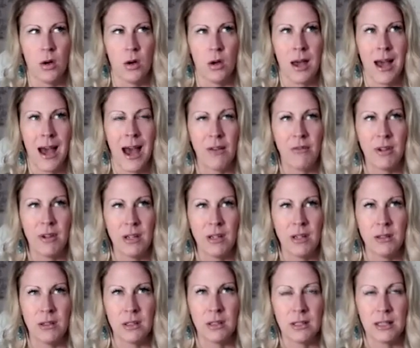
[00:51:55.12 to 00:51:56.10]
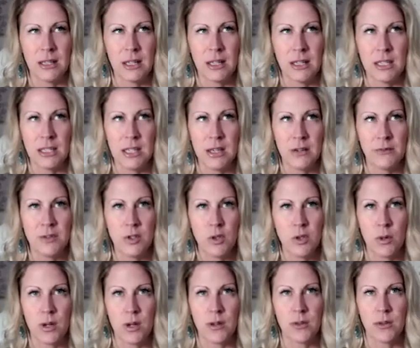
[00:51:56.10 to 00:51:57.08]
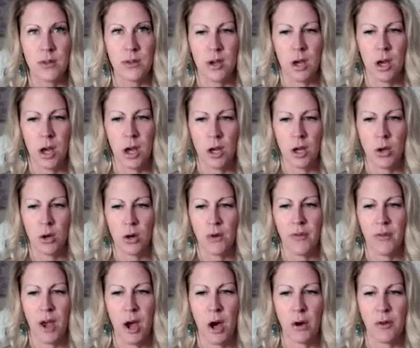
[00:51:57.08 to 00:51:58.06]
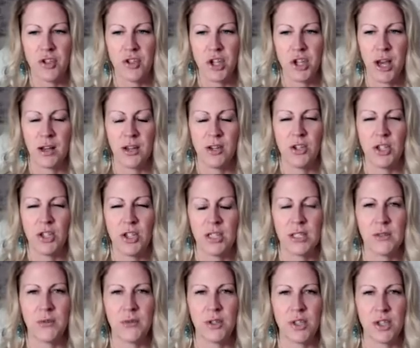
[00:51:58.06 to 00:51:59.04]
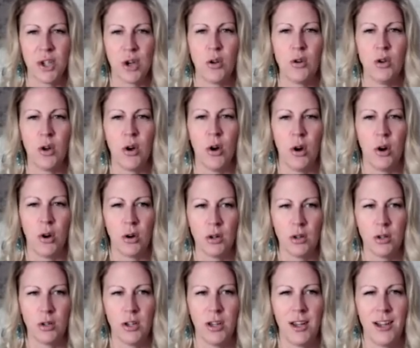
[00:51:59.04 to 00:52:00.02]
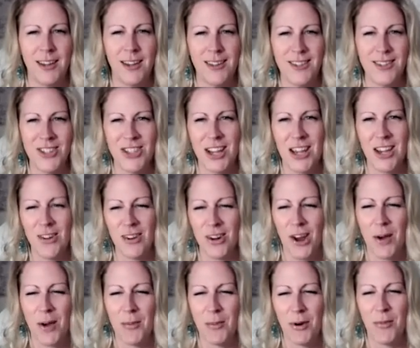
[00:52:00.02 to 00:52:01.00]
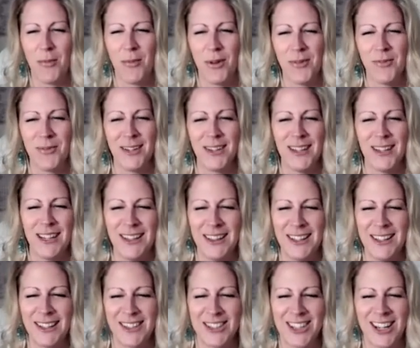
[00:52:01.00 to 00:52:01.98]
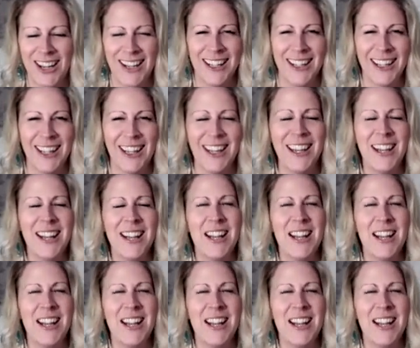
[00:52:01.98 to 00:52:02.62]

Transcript: having lived with a lot of health challenges for so long, share your light bulb moment in the chat, Nikki.